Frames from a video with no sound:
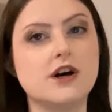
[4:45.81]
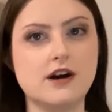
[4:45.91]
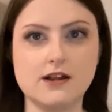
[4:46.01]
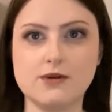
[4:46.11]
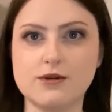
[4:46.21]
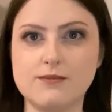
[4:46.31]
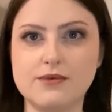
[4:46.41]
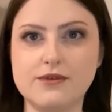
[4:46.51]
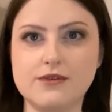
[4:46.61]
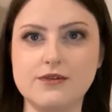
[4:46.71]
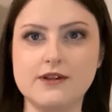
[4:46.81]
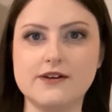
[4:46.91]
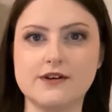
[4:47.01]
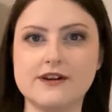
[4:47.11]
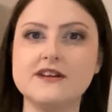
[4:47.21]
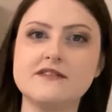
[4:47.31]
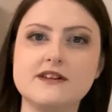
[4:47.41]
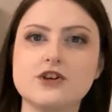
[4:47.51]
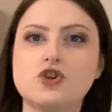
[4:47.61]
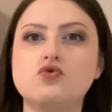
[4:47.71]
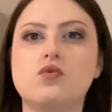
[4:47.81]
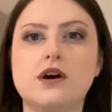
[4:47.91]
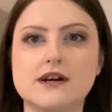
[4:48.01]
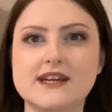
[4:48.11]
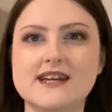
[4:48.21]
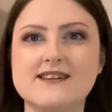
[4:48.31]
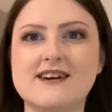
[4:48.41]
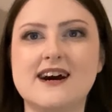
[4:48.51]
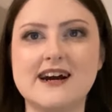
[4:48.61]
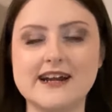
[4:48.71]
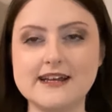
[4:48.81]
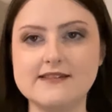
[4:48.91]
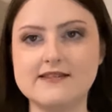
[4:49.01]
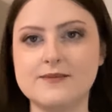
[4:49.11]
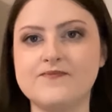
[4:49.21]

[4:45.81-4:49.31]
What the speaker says: tolerable or easier to walk in heights,